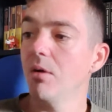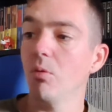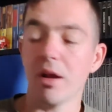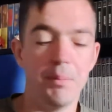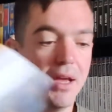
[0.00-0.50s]

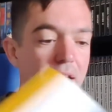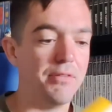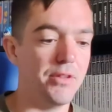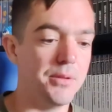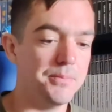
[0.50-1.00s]
what I paid
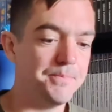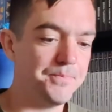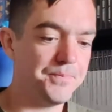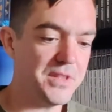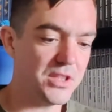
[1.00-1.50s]
for them.
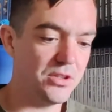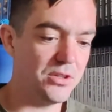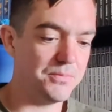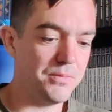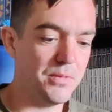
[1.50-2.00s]

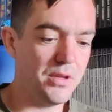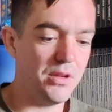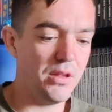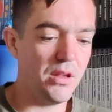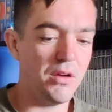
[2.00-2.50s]
So
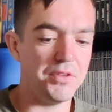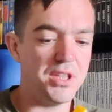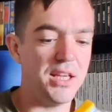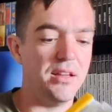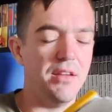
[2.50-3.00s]

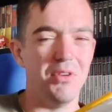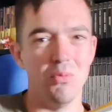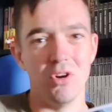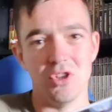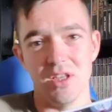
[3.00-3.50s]
obviously, if you're
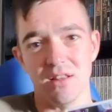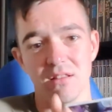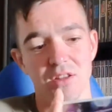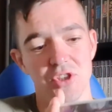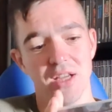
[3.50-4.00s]

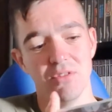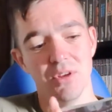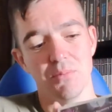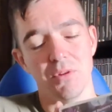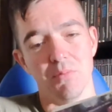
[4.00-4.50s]
watching the channel,
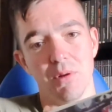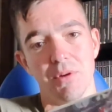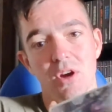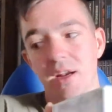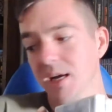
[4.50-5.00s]
you've probably
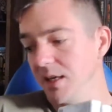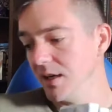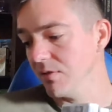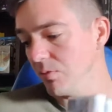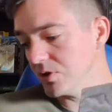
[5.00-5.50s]
got an
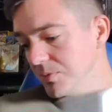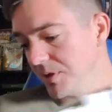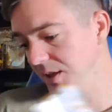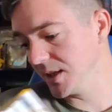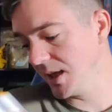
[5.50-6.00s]
idea of what some of
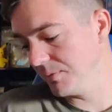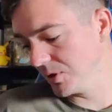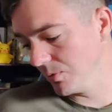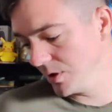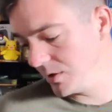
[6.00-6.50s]
these games
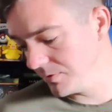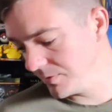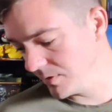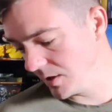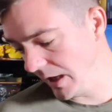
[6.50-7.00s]
are worth.
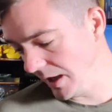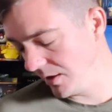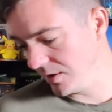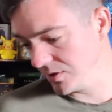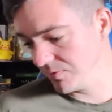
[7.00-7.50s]

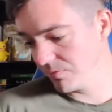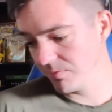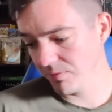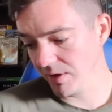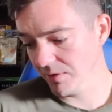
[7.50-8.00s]
There's
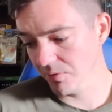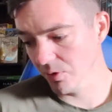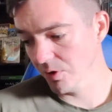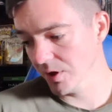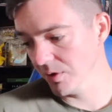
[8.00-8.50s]
3 or
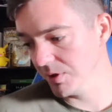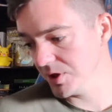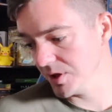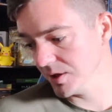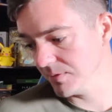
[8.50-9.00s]
4 there
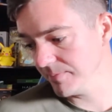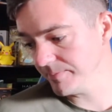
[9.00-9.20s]
which are